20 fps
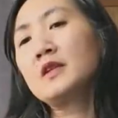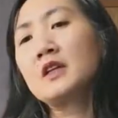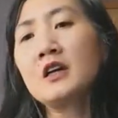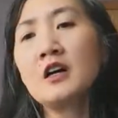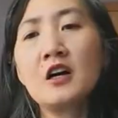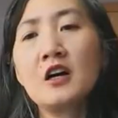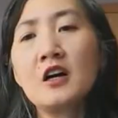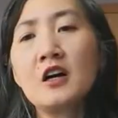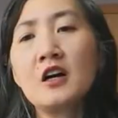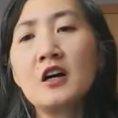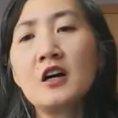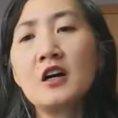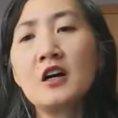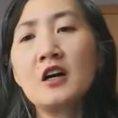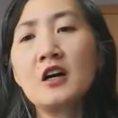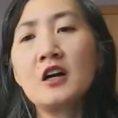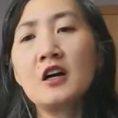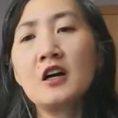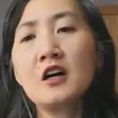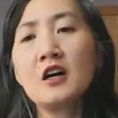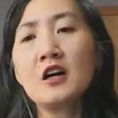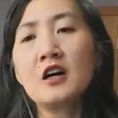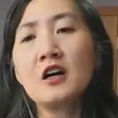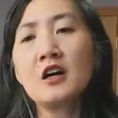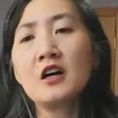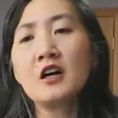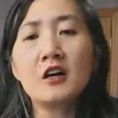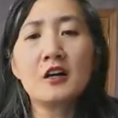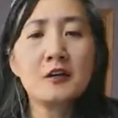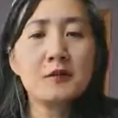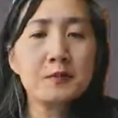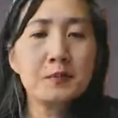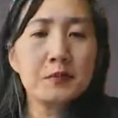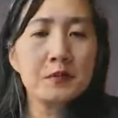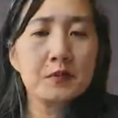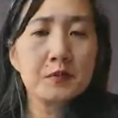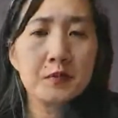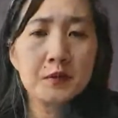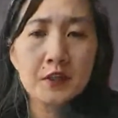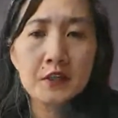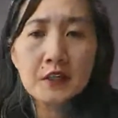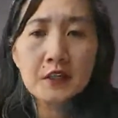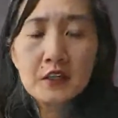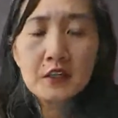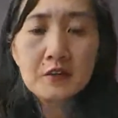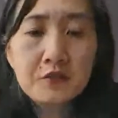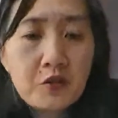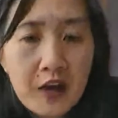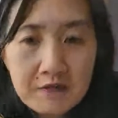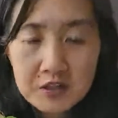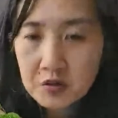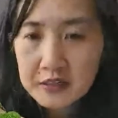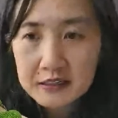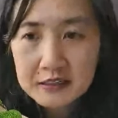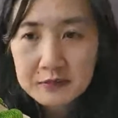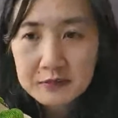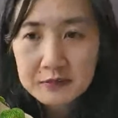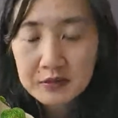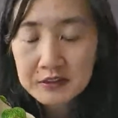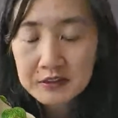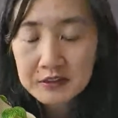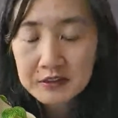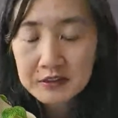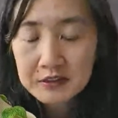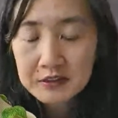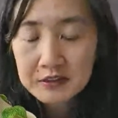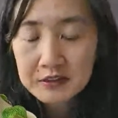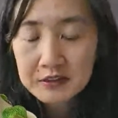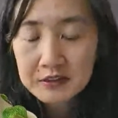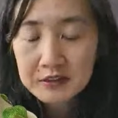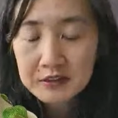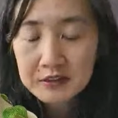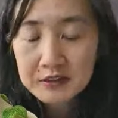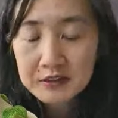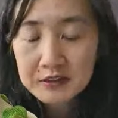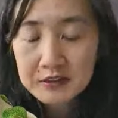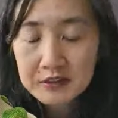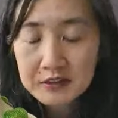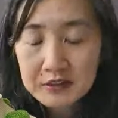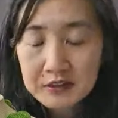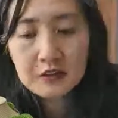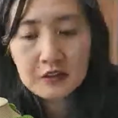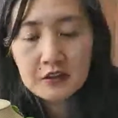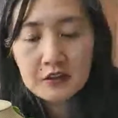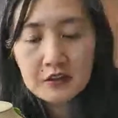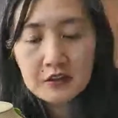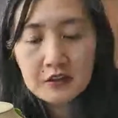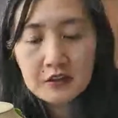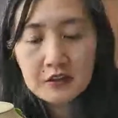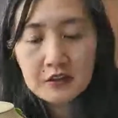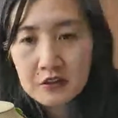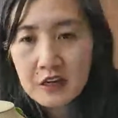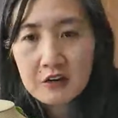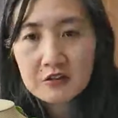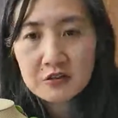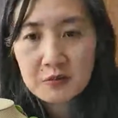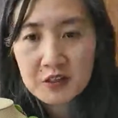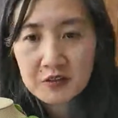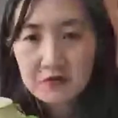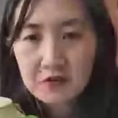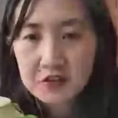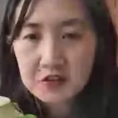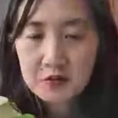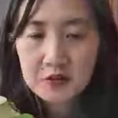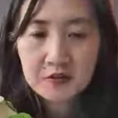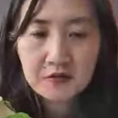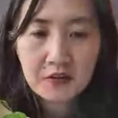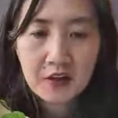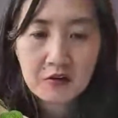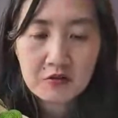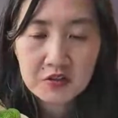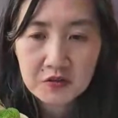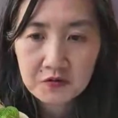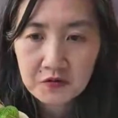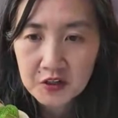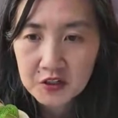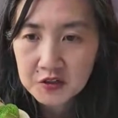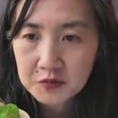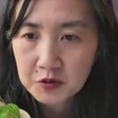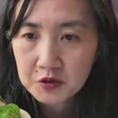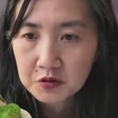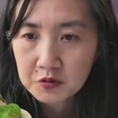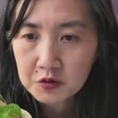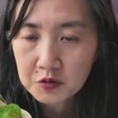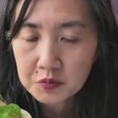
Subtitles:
Um, if you haven't joined us, please join us in the Learn How to Make French Beaded Flowers Facebook group.